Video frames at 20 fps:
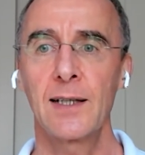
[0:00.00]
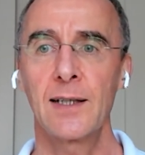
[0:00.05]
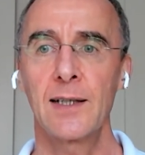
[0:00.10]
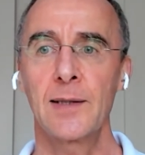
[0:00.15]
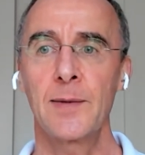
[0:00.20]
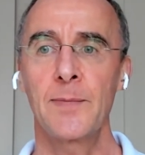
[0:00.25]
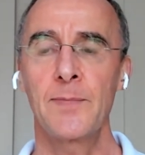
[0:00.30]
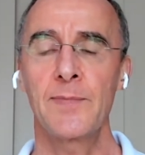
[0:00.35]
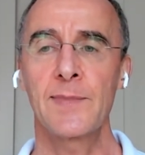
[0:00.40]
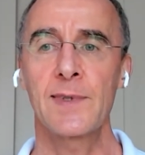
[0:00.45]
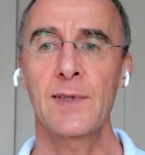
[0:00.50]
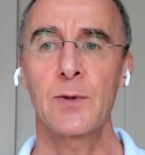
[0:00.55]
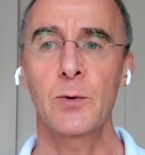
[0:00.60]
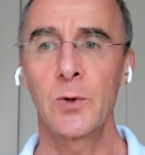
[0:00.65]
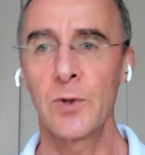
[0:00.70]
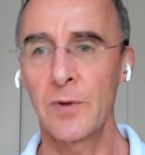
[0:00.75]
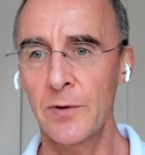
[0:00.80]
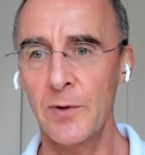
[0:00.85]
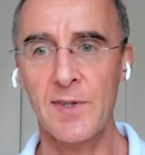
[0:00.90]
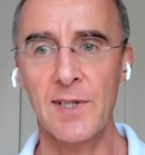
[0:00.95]
Um,
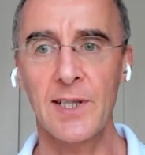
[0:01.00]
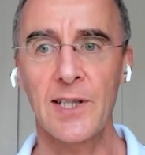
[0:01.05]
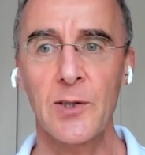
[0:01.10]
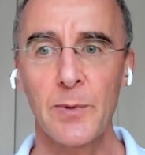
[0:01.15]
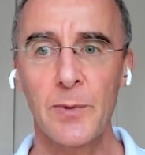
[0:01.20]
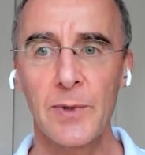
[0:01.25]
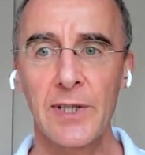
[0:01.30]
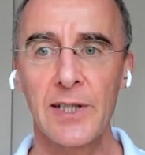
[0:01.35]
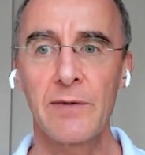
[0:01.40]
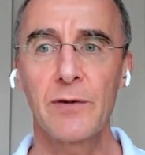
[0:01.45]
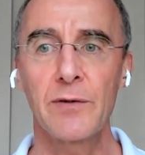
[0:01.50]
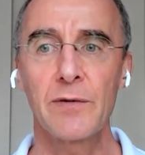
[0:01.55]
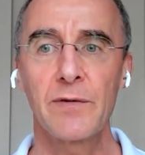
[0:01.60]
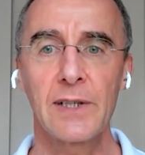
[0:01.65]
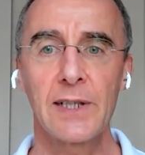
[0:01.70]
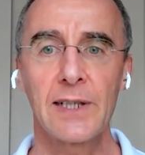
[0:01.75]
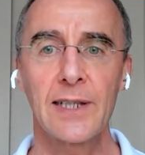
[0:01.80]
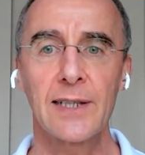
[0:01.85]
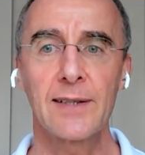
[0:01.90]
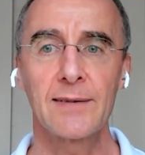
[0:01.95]
so all of those things will leave you
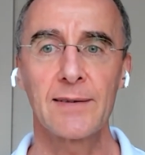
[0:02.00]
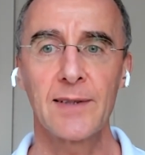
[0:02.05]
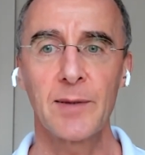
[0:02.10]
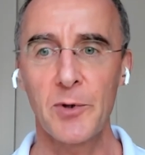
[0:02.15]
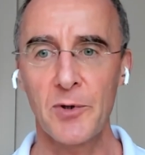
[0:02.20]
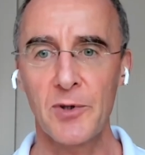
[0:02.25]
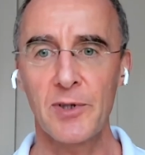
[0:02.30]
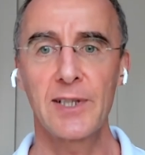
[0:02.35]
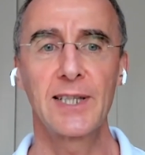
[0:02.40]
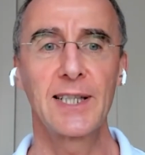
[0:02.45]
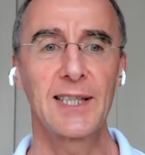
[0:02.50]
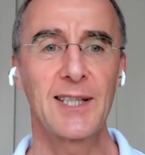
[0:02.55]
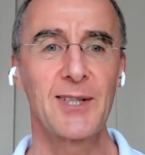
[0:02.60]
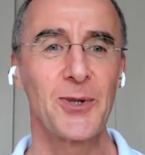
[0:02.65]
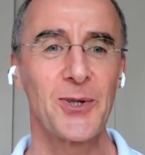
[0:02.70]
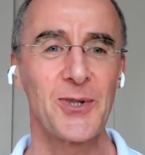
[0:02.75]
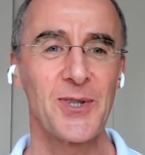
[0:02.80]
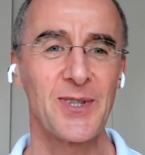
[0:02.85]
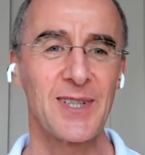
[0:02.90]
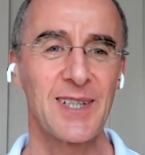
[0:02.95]
feeling emotionally
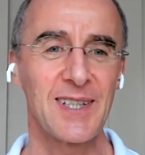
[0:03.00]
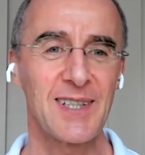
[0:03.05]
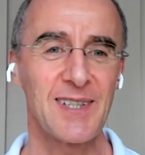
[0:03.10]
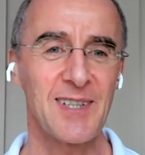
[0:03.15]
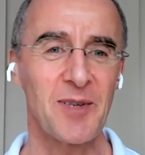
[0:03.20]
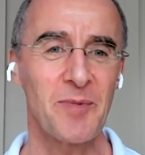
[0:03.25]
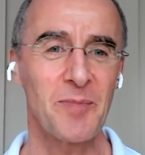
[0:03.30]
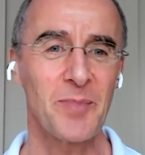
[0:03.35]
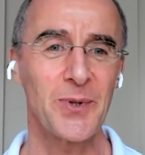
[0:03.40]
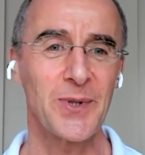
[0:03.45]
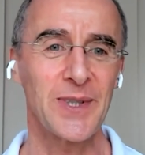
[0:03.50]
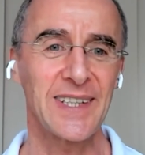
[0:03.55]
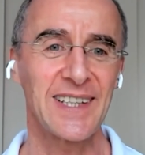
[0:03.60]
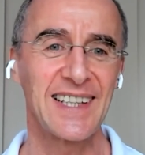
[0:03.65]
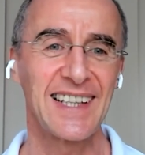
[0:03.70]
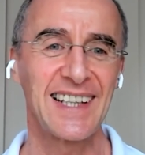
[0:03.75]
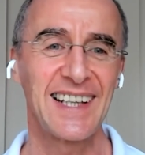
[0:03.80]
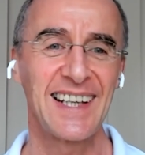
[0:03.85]
exhausted at some point.